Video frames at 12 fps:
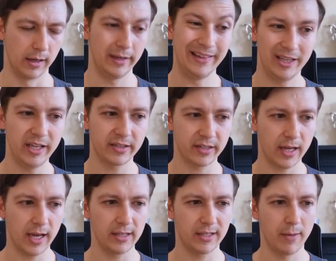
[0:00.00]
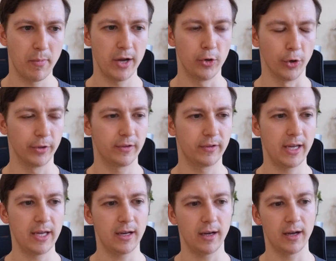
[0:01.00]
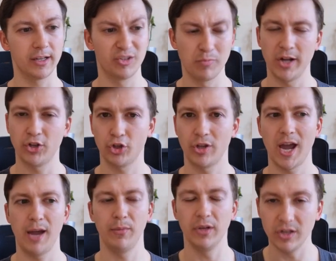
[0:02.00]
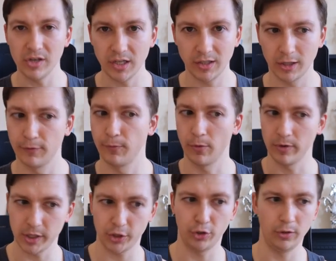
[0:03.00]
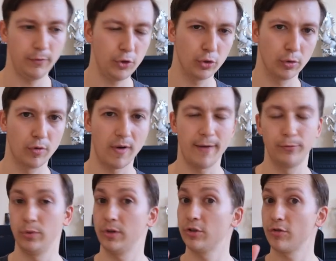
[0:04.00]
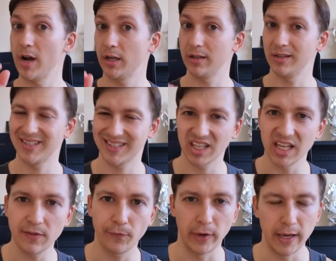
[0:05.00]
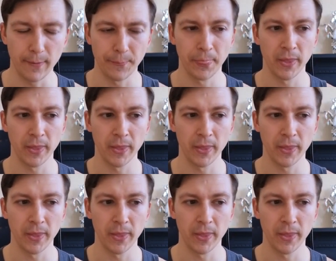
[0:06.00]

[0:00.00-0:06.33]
in this case they might not take as much time needed for each individual graft to extract safely,